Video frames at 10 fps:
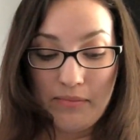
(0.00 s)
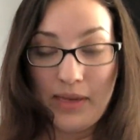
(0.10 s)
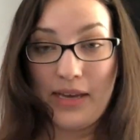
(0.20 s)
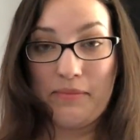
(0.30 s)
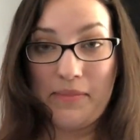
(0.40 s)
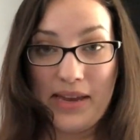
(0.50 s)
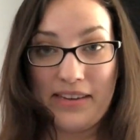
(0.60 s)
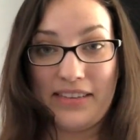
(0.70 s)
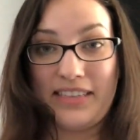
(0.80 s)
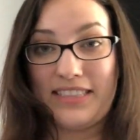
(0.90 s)
being a
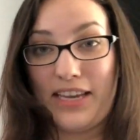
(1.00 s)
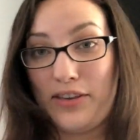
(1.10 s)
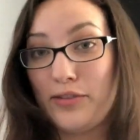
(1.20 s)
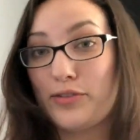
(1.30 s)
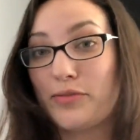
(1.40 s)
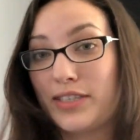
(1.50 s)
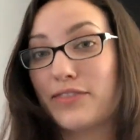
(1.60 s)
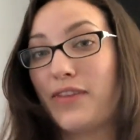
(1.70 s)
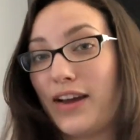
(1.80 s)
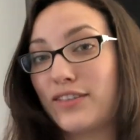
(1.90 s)
male is a huge
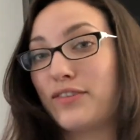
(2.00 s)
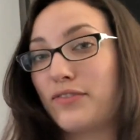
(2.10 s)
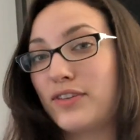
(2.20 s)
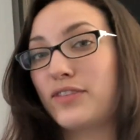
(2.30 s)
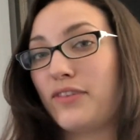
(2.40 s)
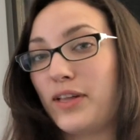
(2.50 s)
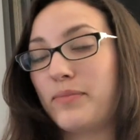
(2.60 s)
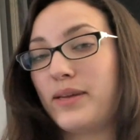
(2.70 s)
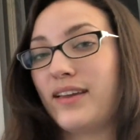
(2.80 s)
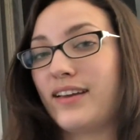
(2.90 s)
risk factor for
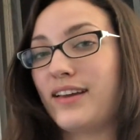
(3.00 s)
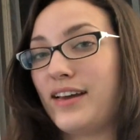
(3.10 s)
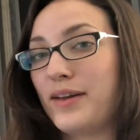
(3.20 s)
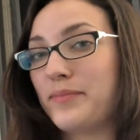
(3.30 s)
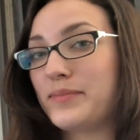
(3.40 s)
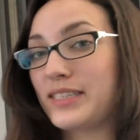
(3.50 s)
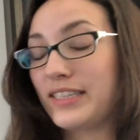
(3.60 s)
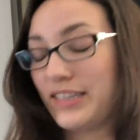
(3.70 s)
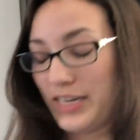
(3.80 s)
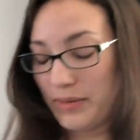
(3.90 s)
developing
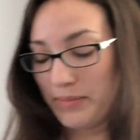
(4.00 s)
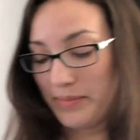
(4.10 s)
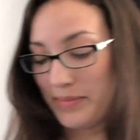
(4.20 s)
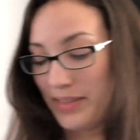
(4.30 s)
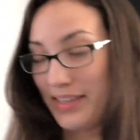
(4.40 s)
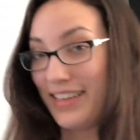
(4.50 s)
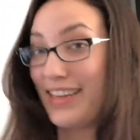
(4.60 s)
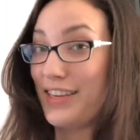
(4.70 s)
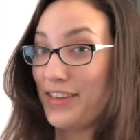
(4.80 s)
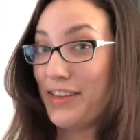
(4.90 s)
delirium
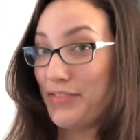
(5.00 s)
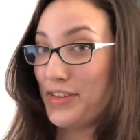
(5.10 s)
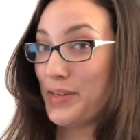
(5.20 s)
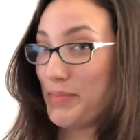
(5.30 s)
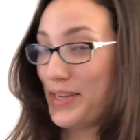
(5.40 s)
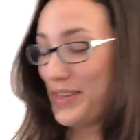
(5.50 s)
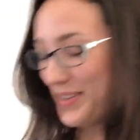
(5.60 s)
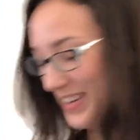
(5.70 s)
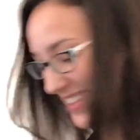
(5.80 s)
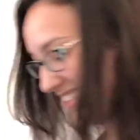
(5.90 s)
if you're in a PICU.